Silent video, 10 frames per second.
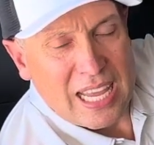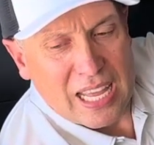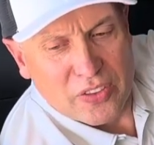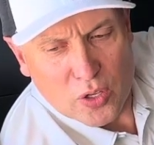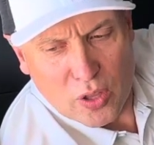
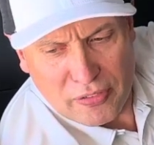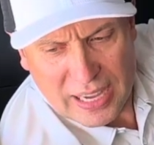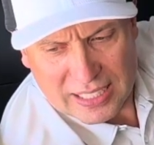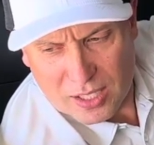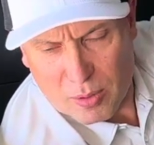And so the
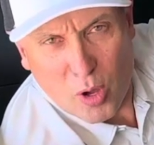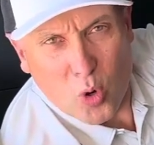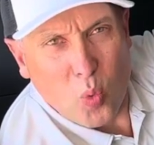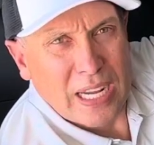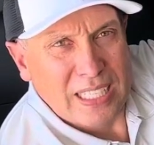fact that the
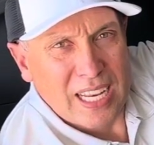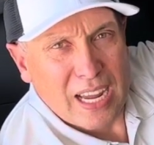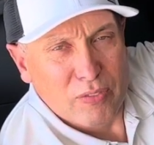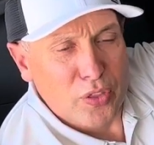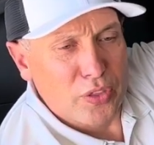Model Y did
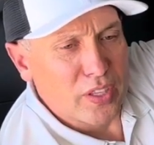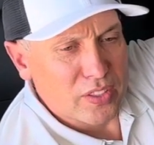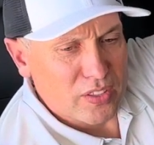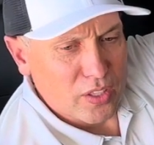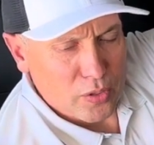have the
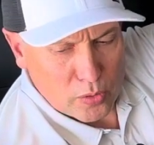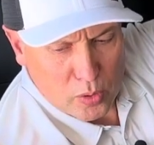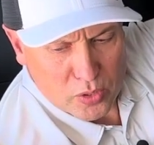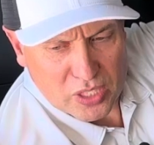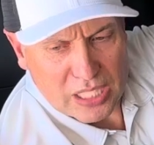third
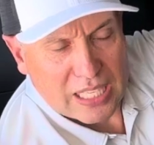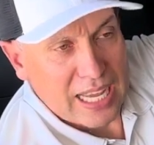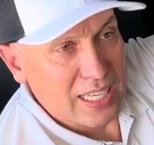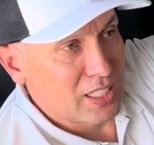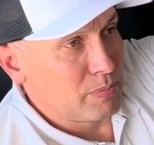row seat,
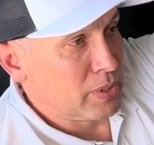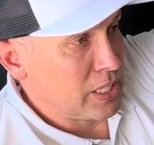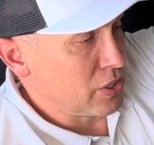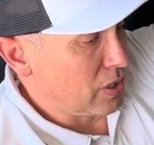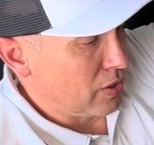had
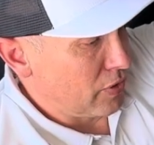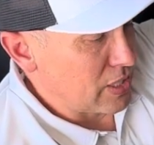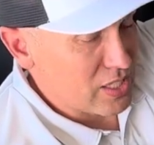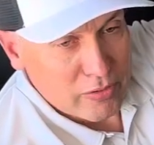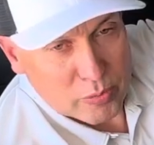potentially could fit
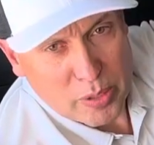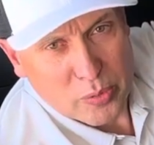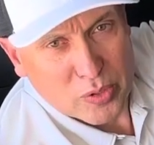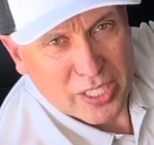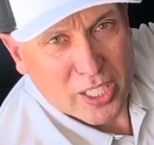7
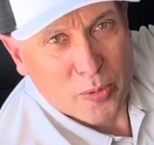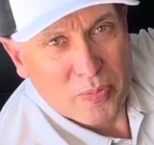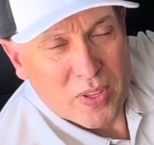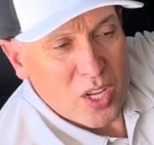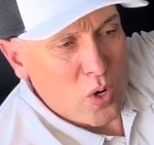people in here,
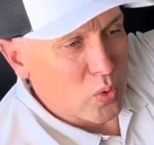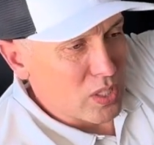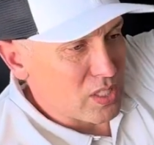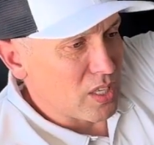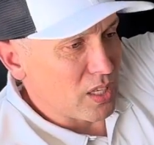
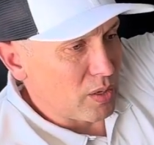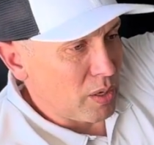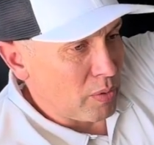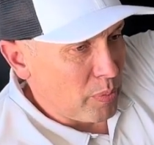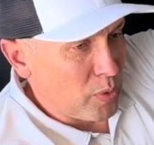was
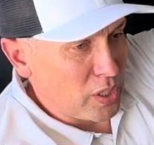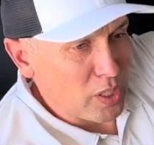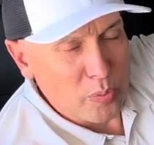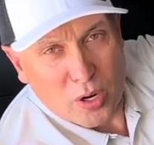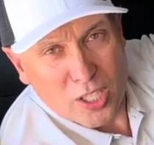a pretty
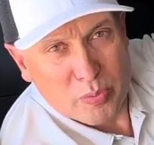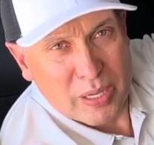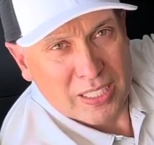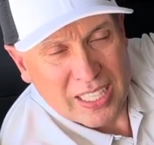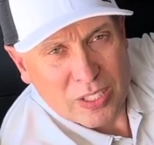good
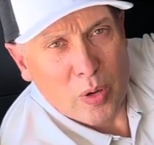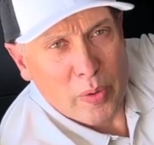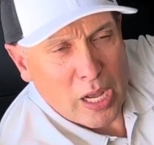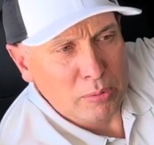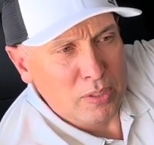prospect, and that's why we
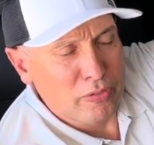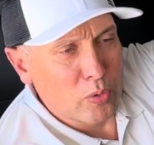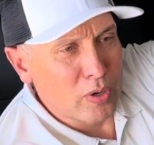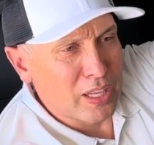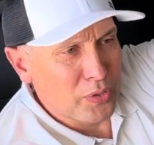opted
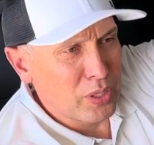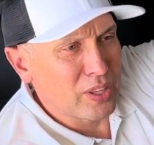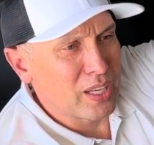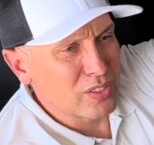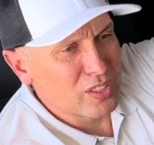for it. At
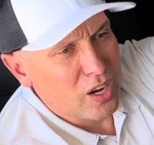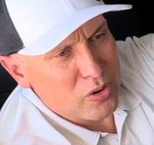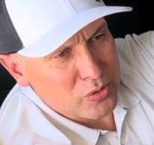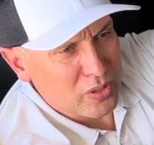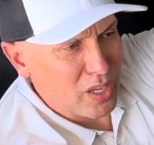
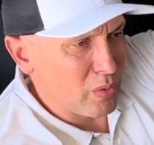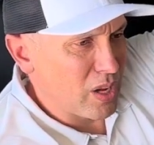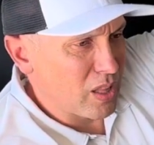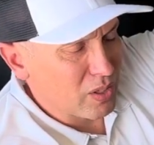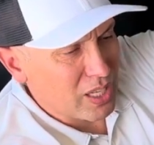$3,000, we thought,
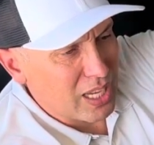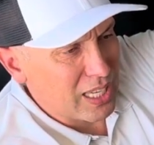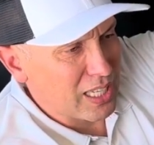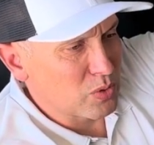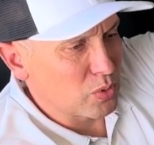well, okay, I
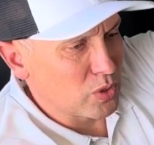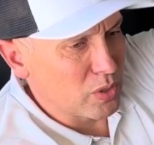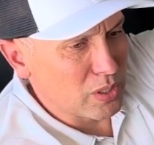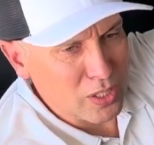guess we'll do it.